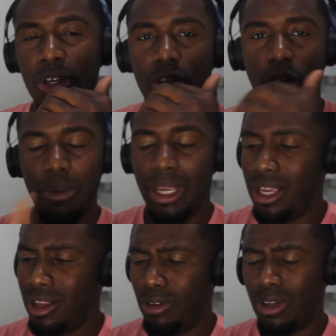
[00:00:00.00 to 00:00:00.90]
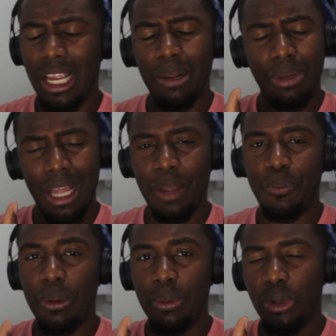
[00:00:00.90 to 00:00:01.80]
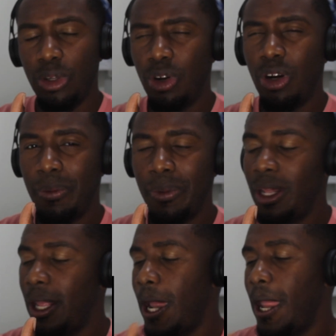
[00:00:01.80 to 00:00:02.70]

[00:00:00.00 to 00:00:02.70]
Don't mean he don't like black people. You know what I mean?